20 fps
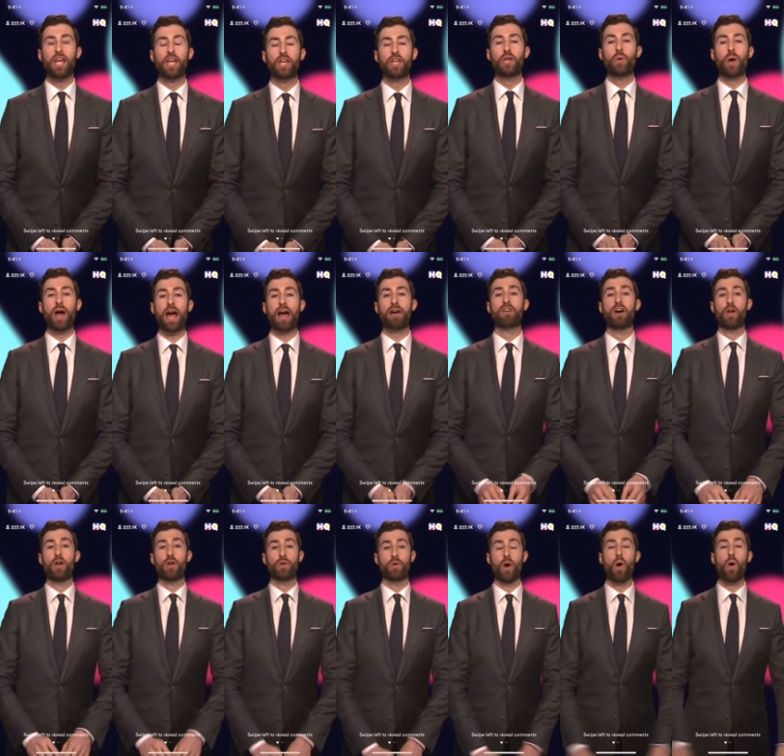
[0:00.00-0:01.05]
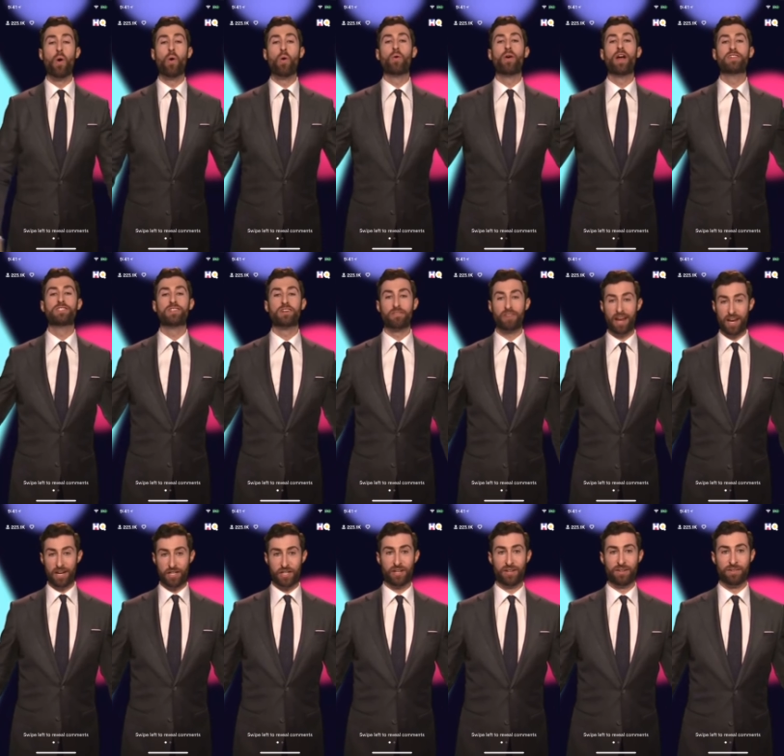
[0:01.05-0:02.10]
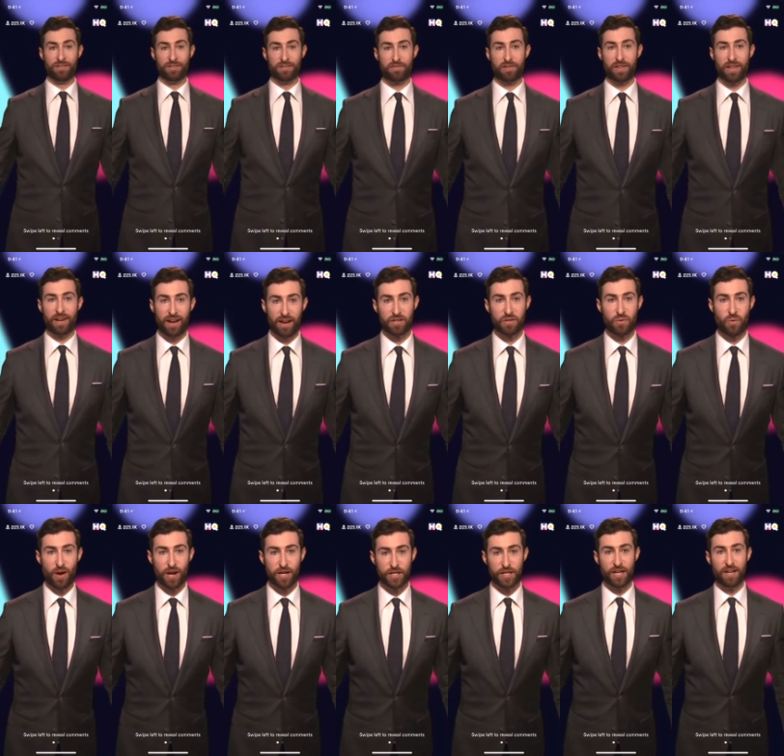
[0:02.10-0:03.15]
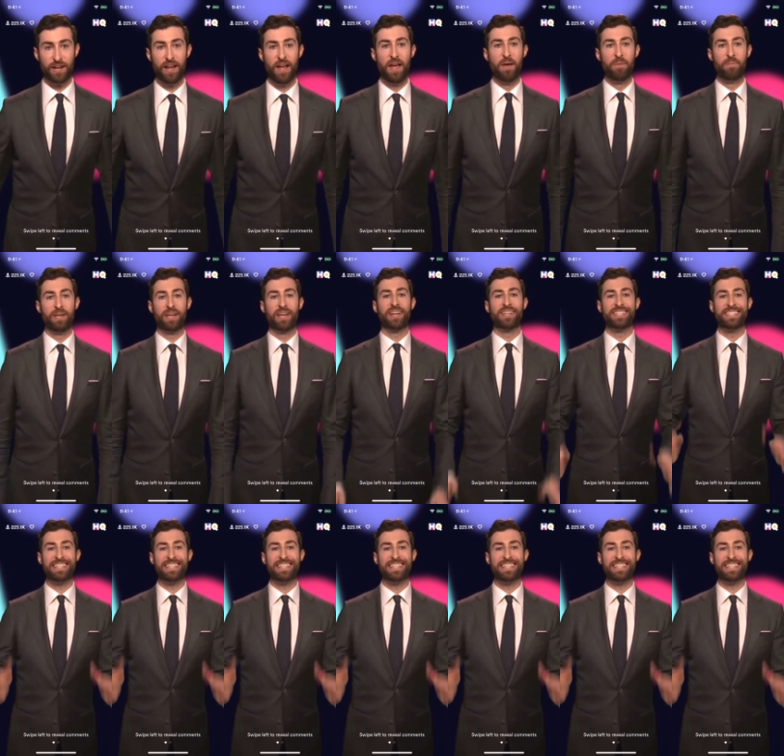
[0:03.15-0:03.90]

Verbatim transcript: you have no reservations for the next question because